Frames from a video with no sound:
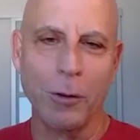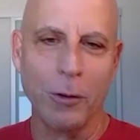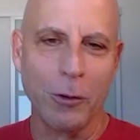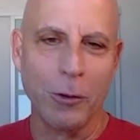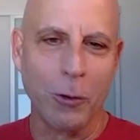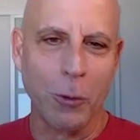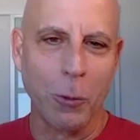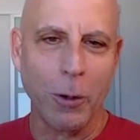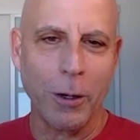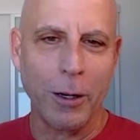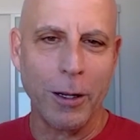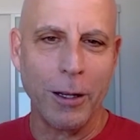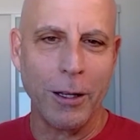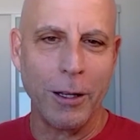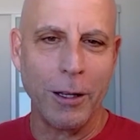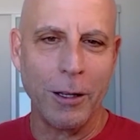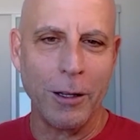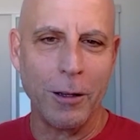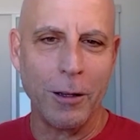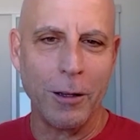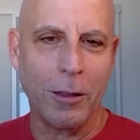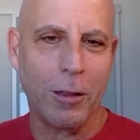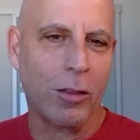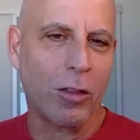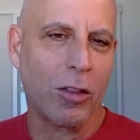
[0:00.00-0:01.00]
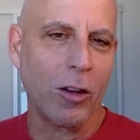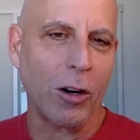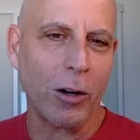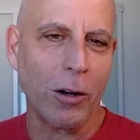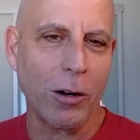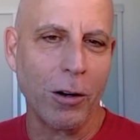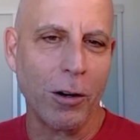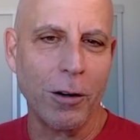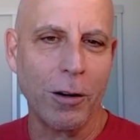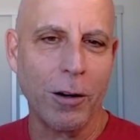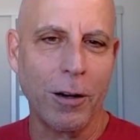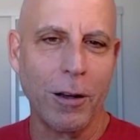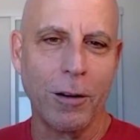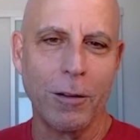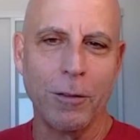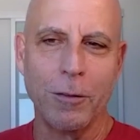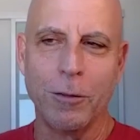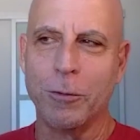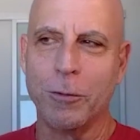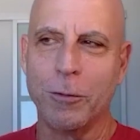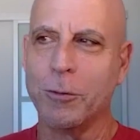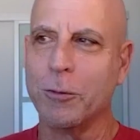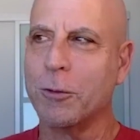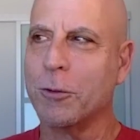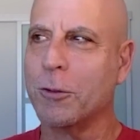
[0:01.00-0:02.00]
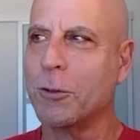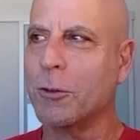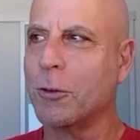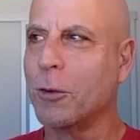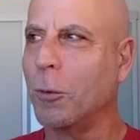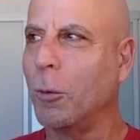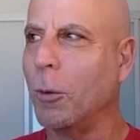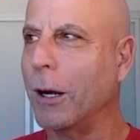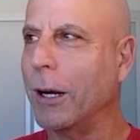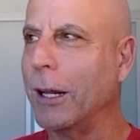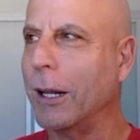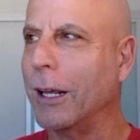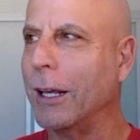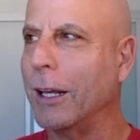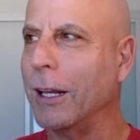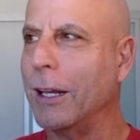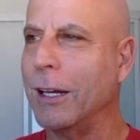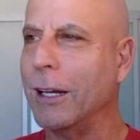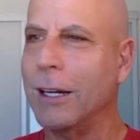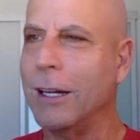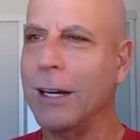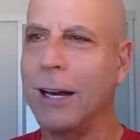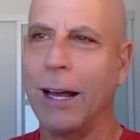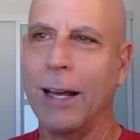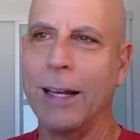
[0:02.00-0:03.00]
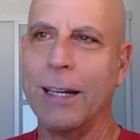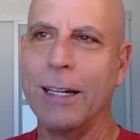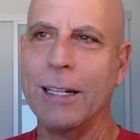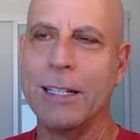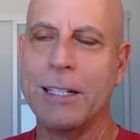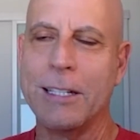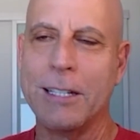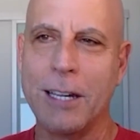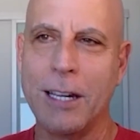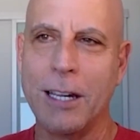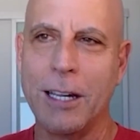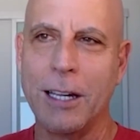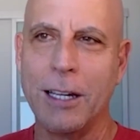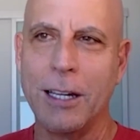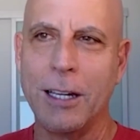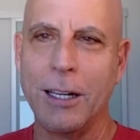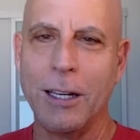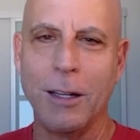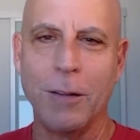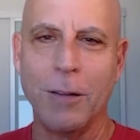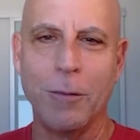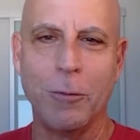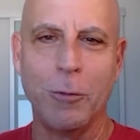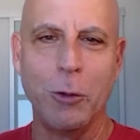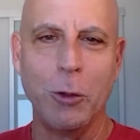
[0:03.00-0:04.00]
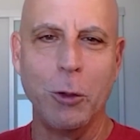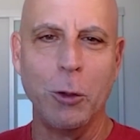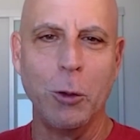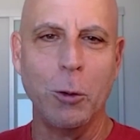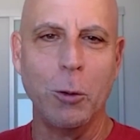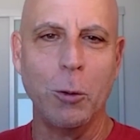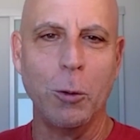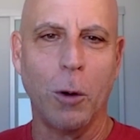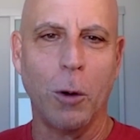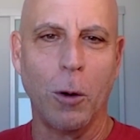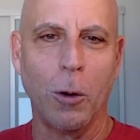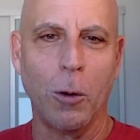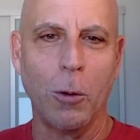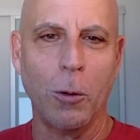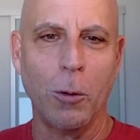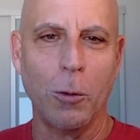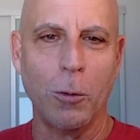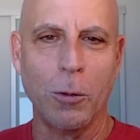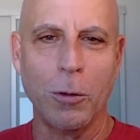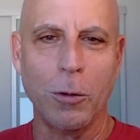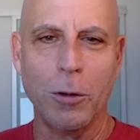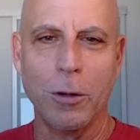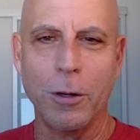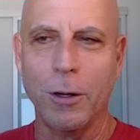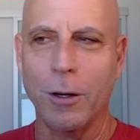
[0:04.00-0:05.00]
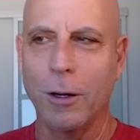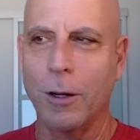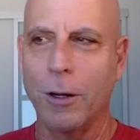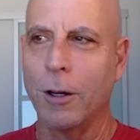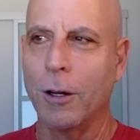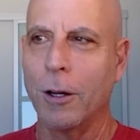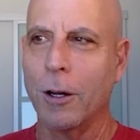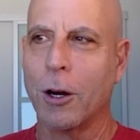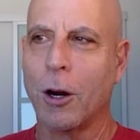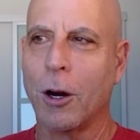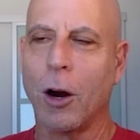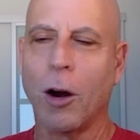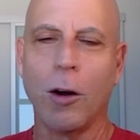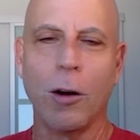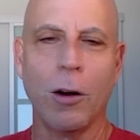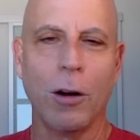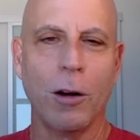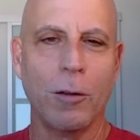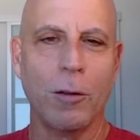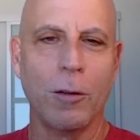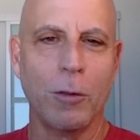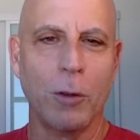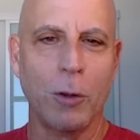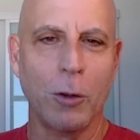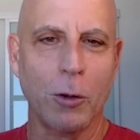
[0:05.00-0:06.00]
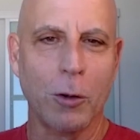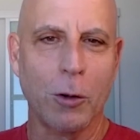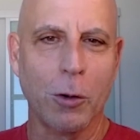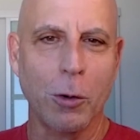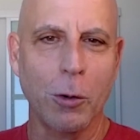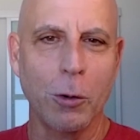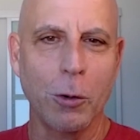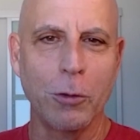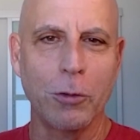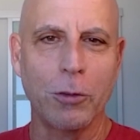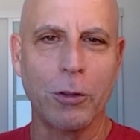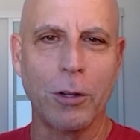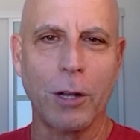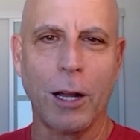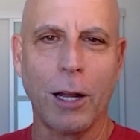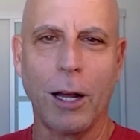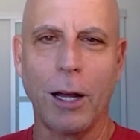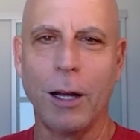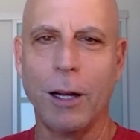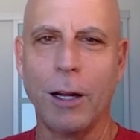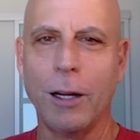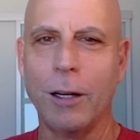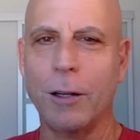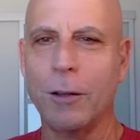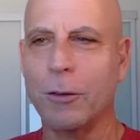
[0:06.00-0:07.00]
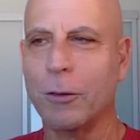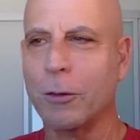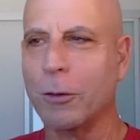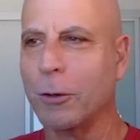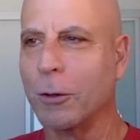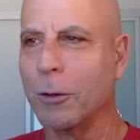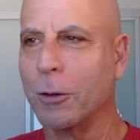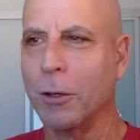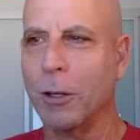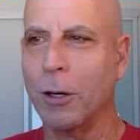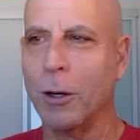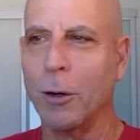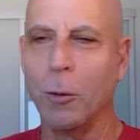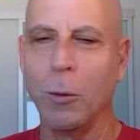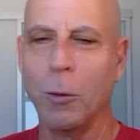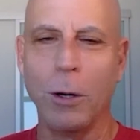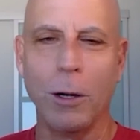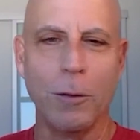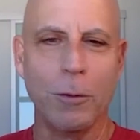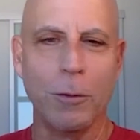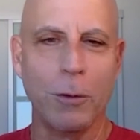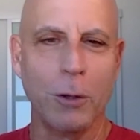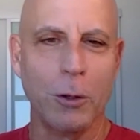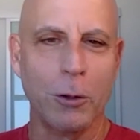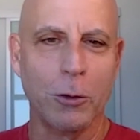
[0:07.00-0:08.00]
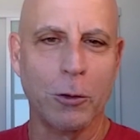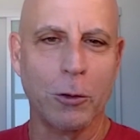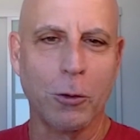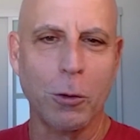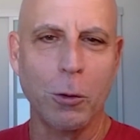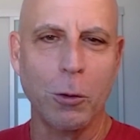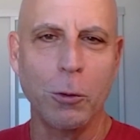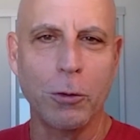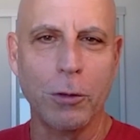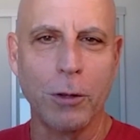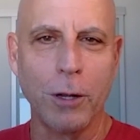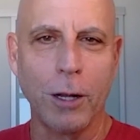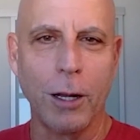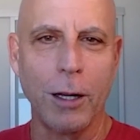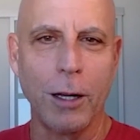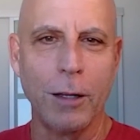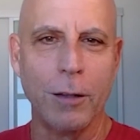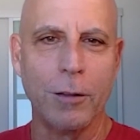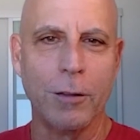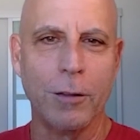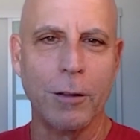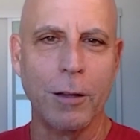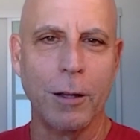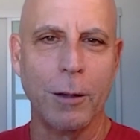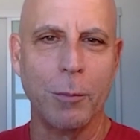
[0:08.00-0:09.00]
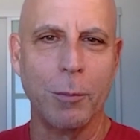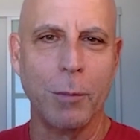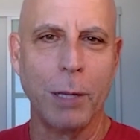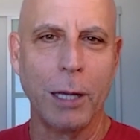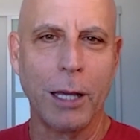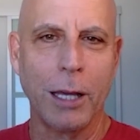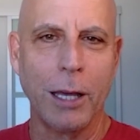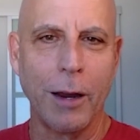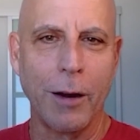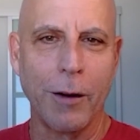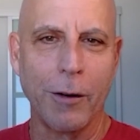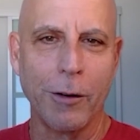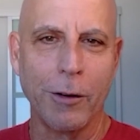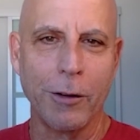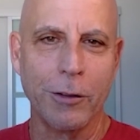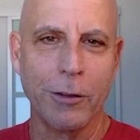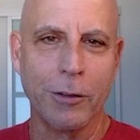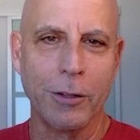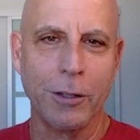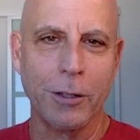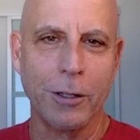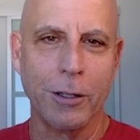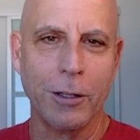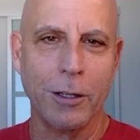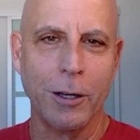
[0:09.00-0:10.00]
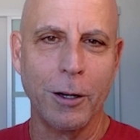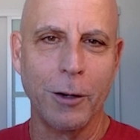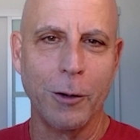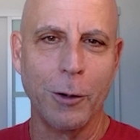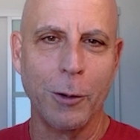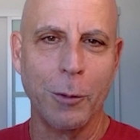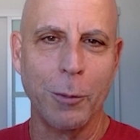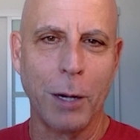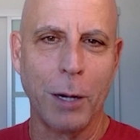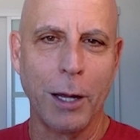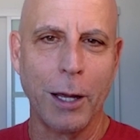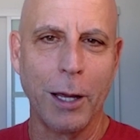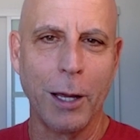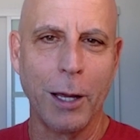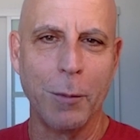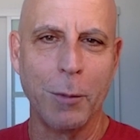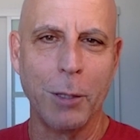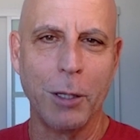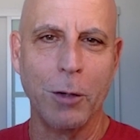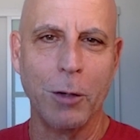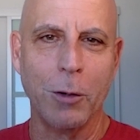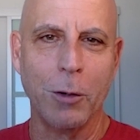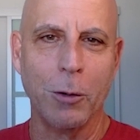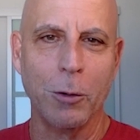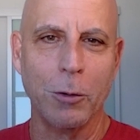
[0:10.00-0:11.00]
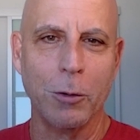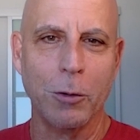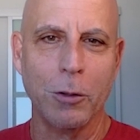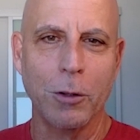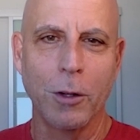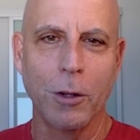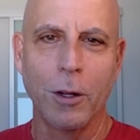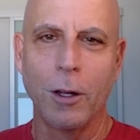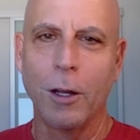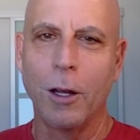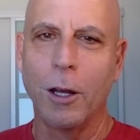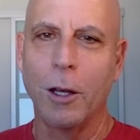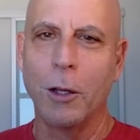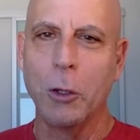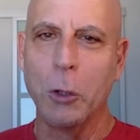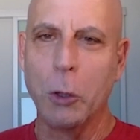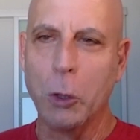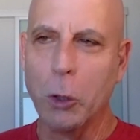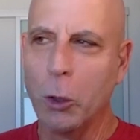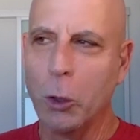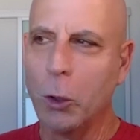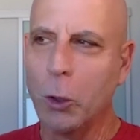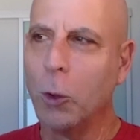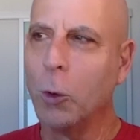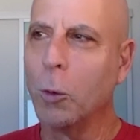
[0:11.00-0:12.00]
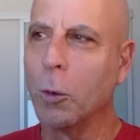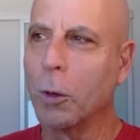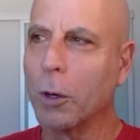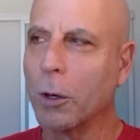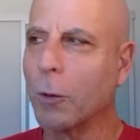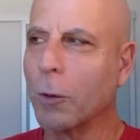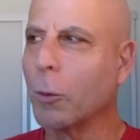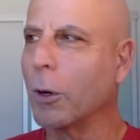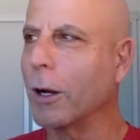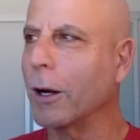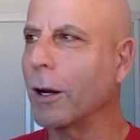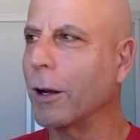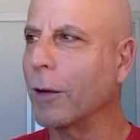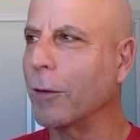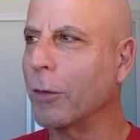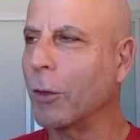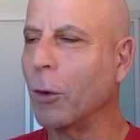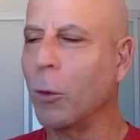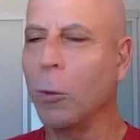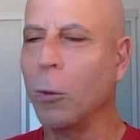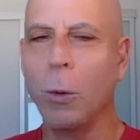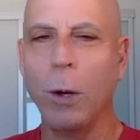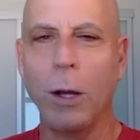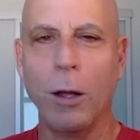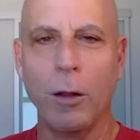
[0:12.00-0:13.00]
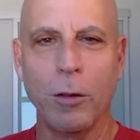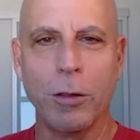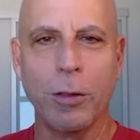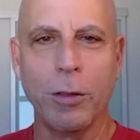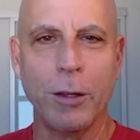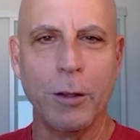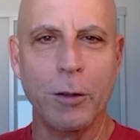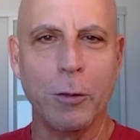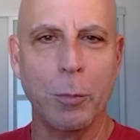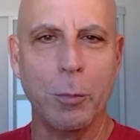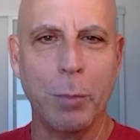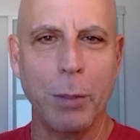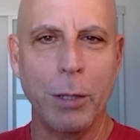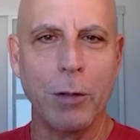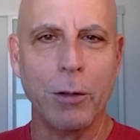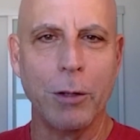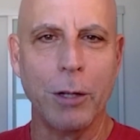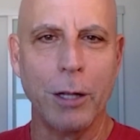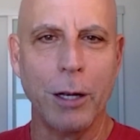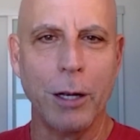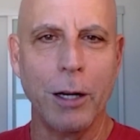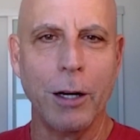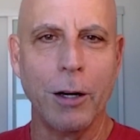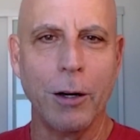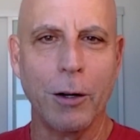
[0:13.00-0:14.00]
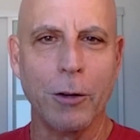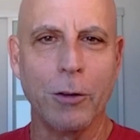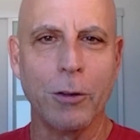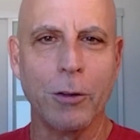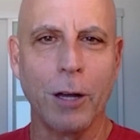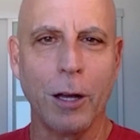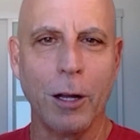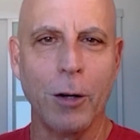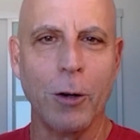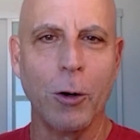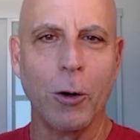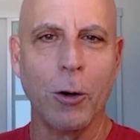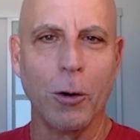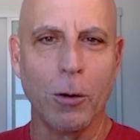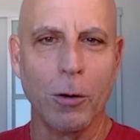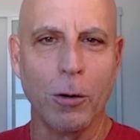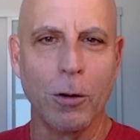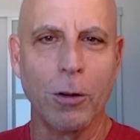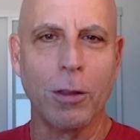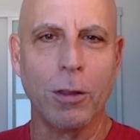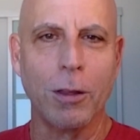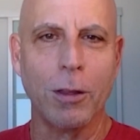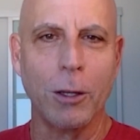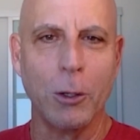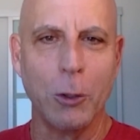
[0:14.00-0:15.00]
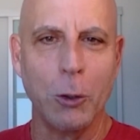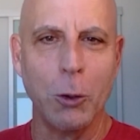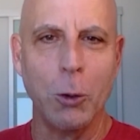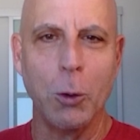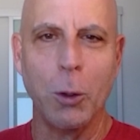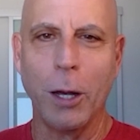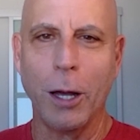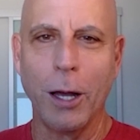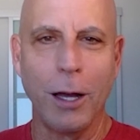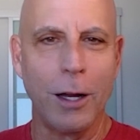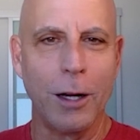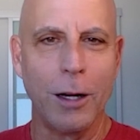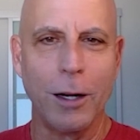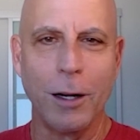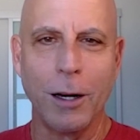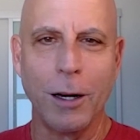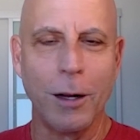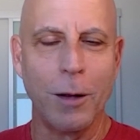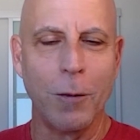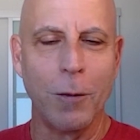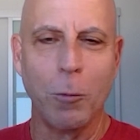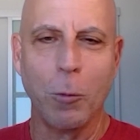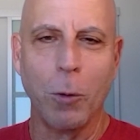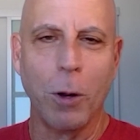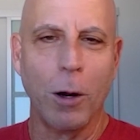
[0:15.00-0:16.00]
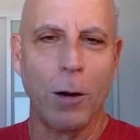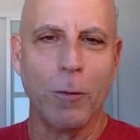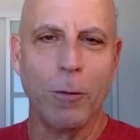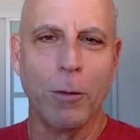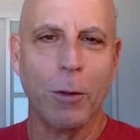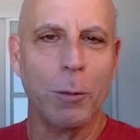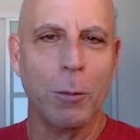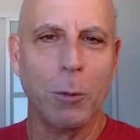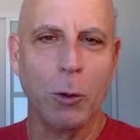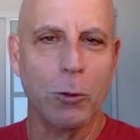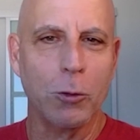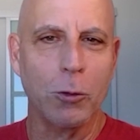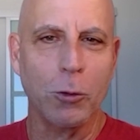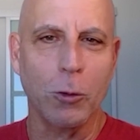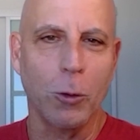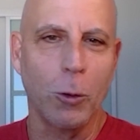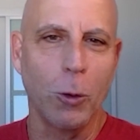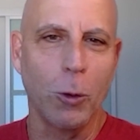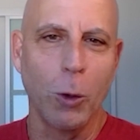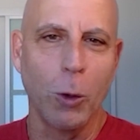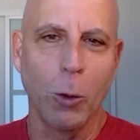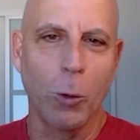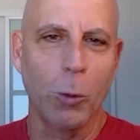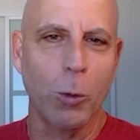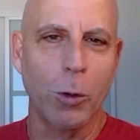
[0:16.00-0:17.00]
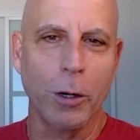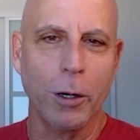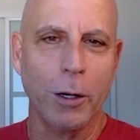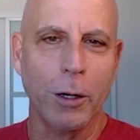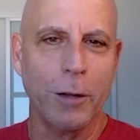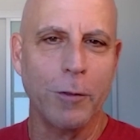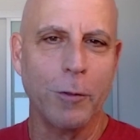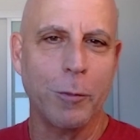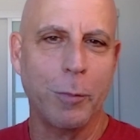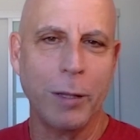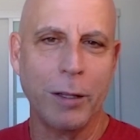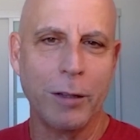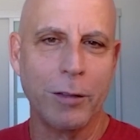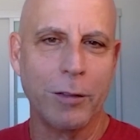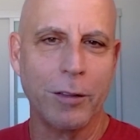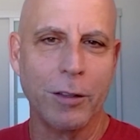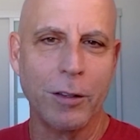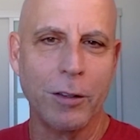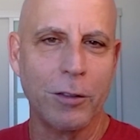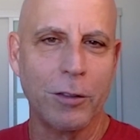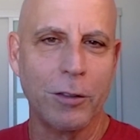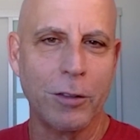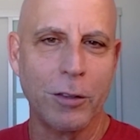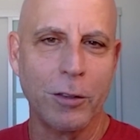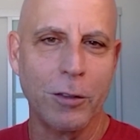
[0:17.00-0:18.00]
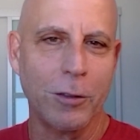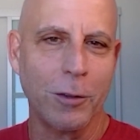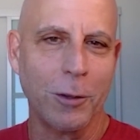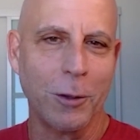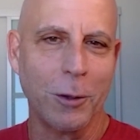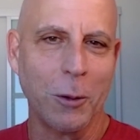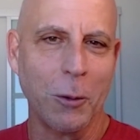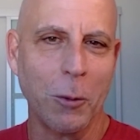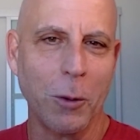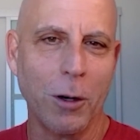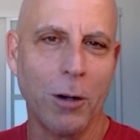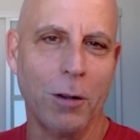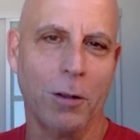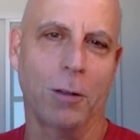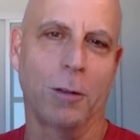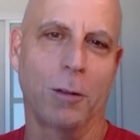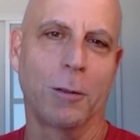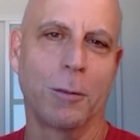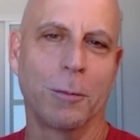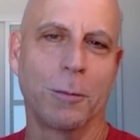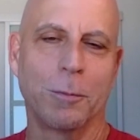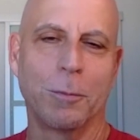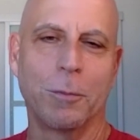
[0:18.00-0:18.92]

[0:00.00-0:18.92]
23rd of 2019, if you owned Carnival Cruise Lines or, one of those cruise lines that Mickey Arison here in Miami owns, you were one of the wealthiest billionaires on earth, and you had one of the most lucrative businesses in the world.